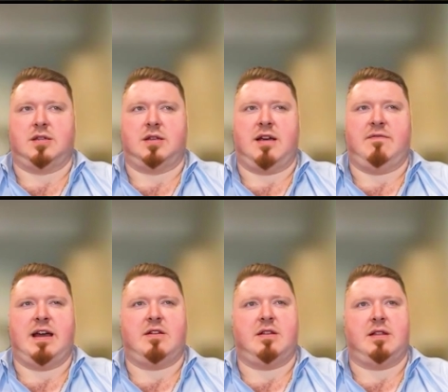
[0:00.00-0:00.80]
let's dive
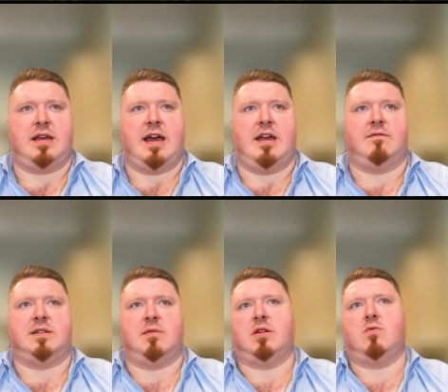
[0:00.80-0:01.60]
down into that.
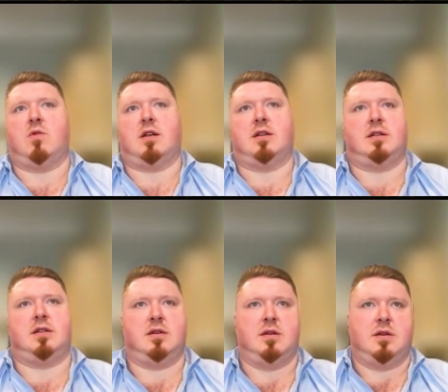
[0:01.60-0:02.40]
If somebody wanted
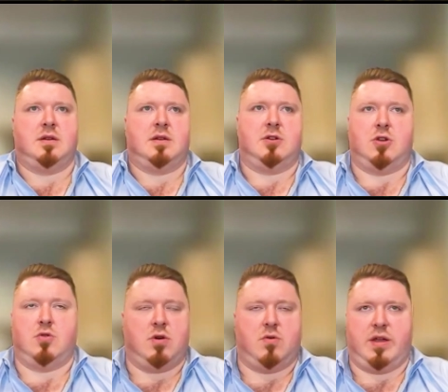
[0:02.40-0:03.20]
to
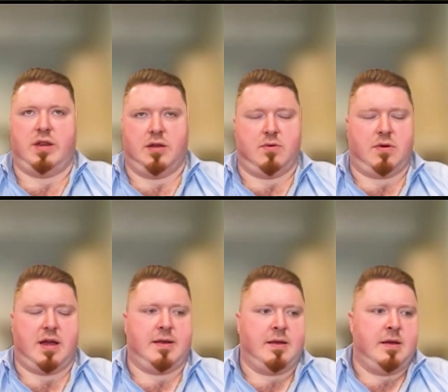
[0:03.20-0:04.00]
do what we do,
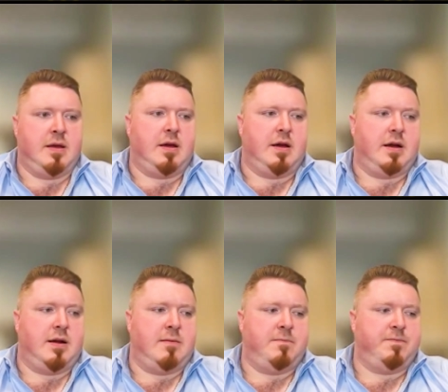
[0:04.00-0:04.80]
right?
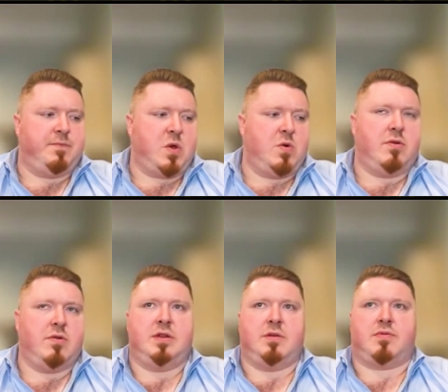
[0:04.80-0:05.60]
What
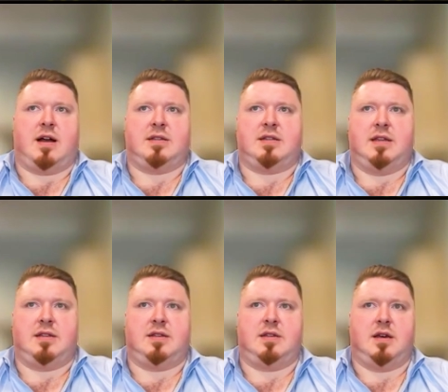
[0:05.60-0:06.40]
would be the
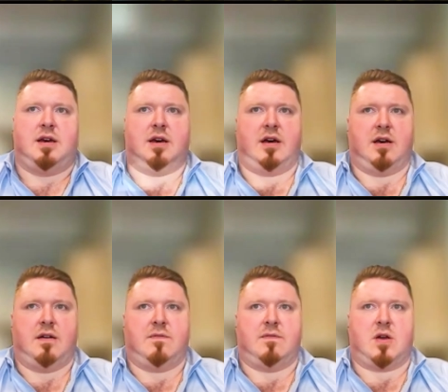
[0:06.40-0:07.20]
process
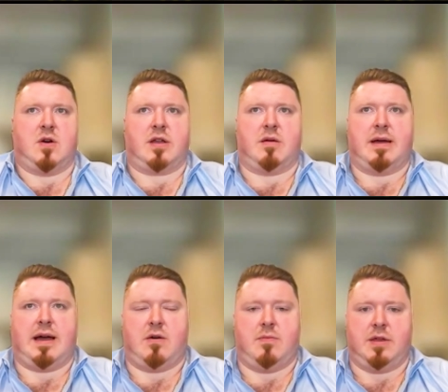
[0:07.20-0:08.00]
of going
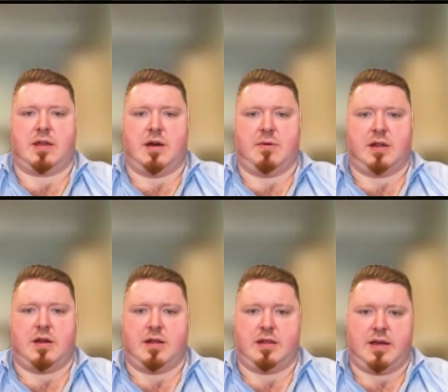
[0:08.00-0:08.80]
about becoming
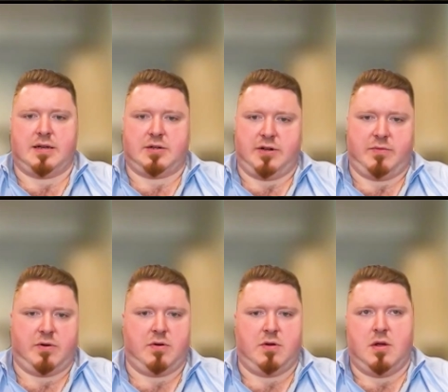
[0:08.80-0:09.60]
an online
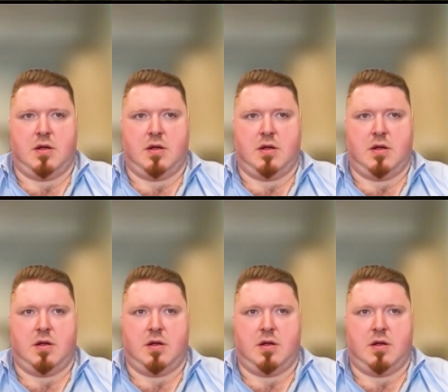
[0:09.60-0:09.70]
streamer